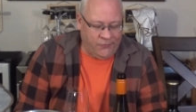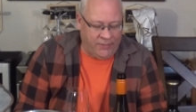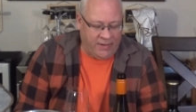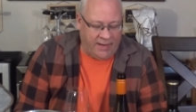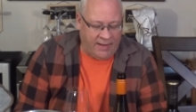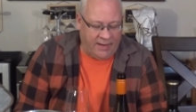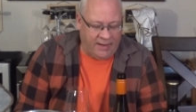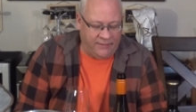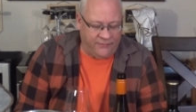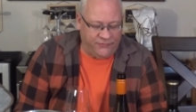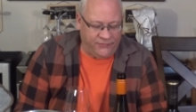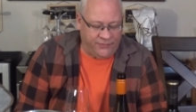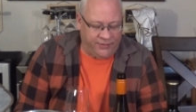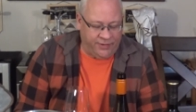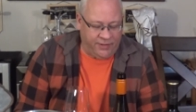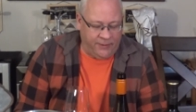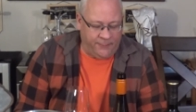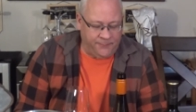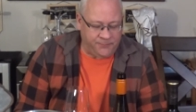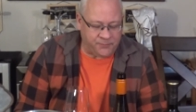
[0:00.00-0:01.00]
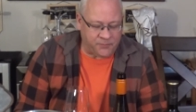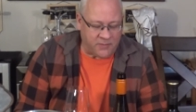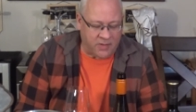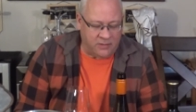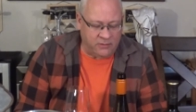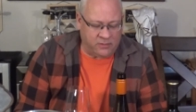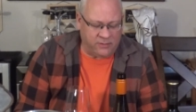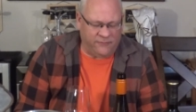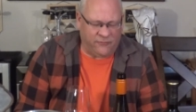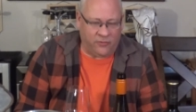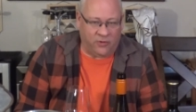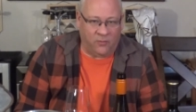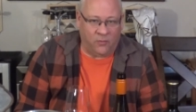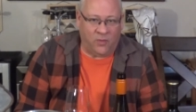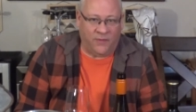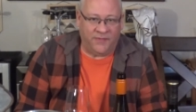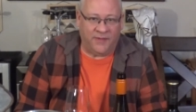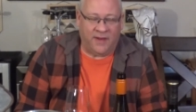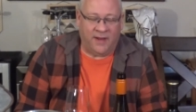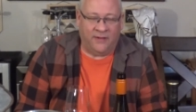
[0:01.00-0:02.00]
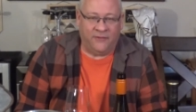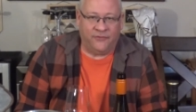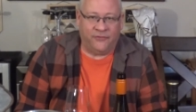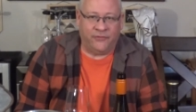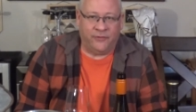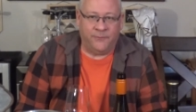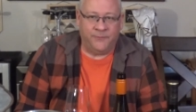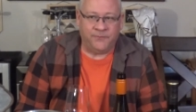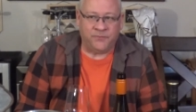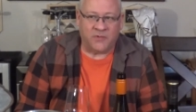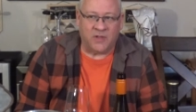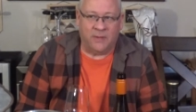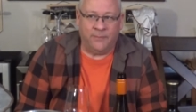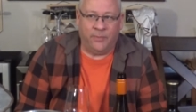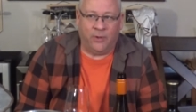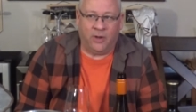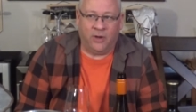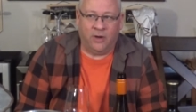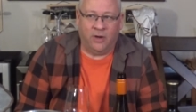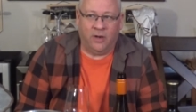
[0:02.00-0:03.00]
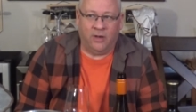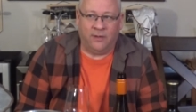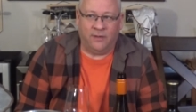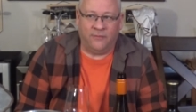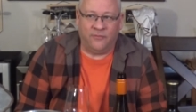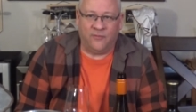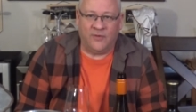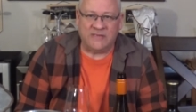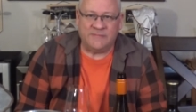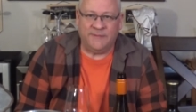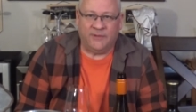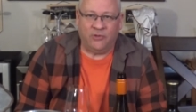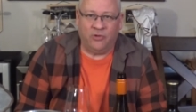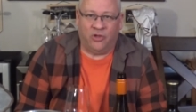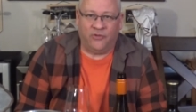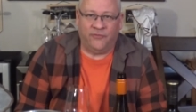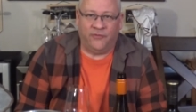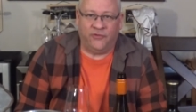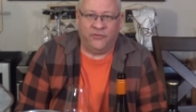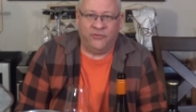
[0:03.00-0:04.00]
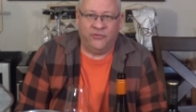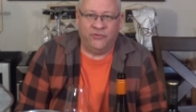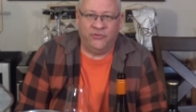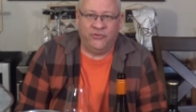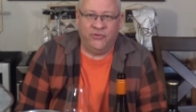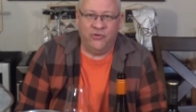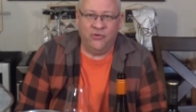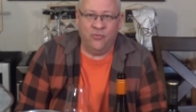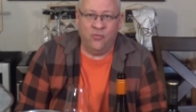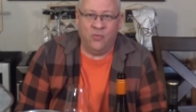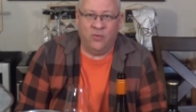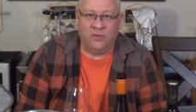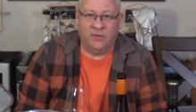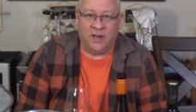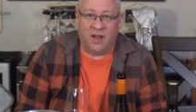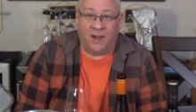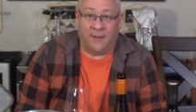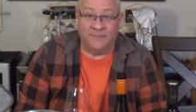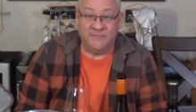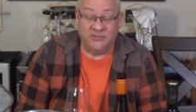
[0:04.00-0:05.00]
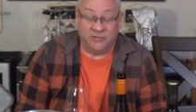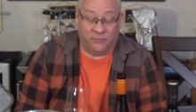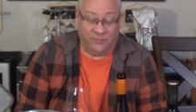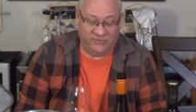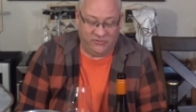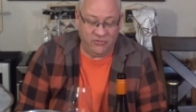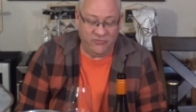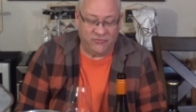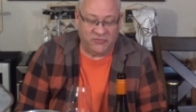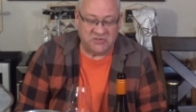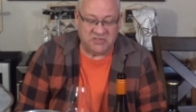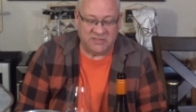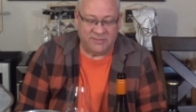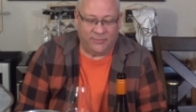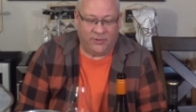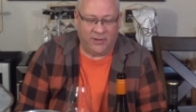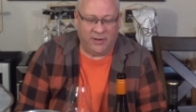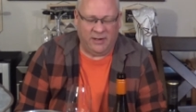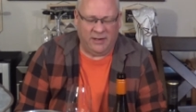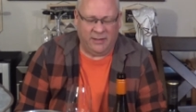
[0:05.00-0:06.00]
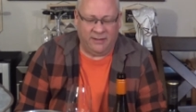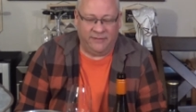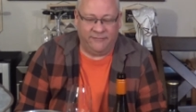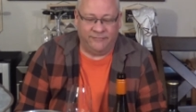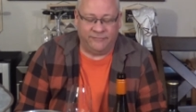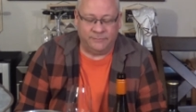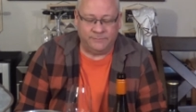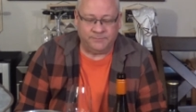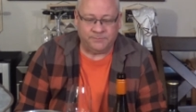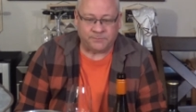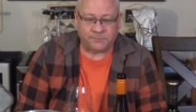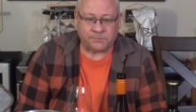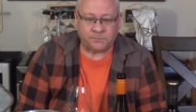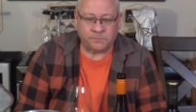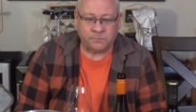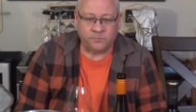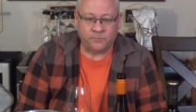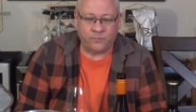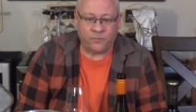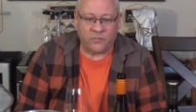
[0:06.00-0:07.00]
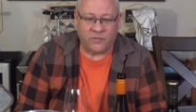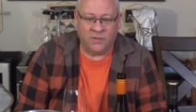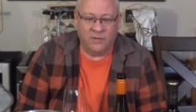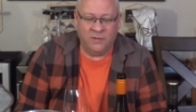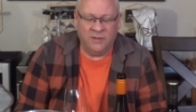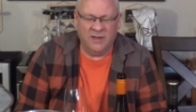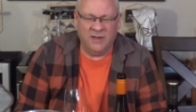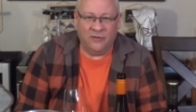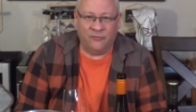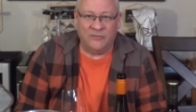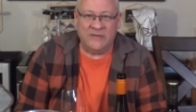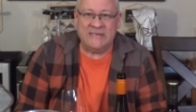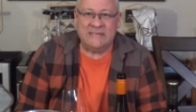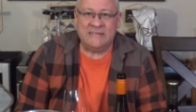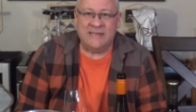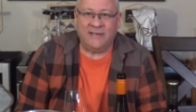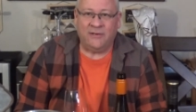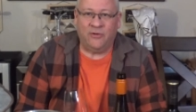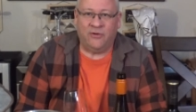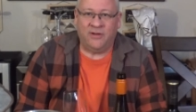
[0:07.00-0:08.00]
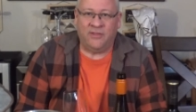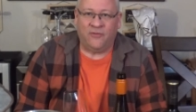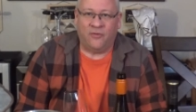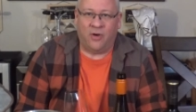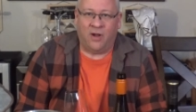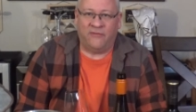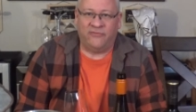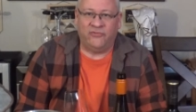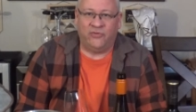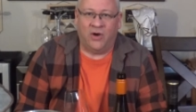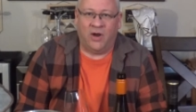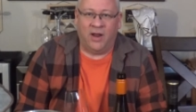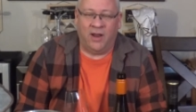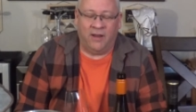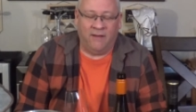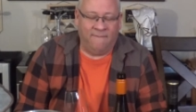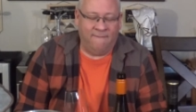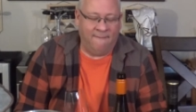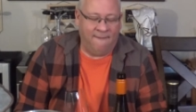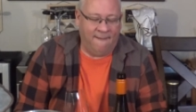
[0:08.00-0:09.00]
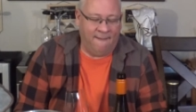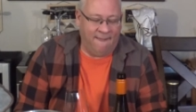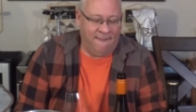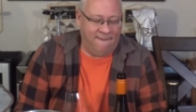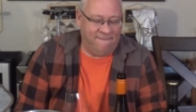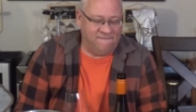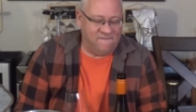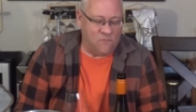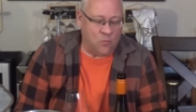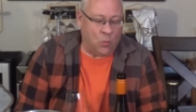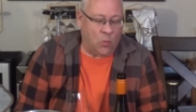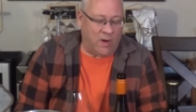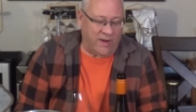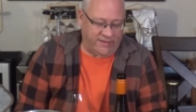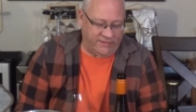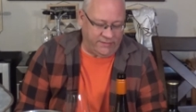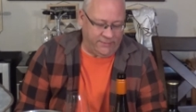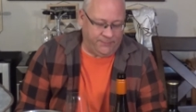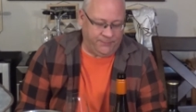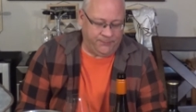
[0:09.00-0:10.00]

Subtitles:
and I'm looking for one that has a bottle. The recipe calls for 2 cups, so 2/3 of the bottle of a Riesling or another off-dry white.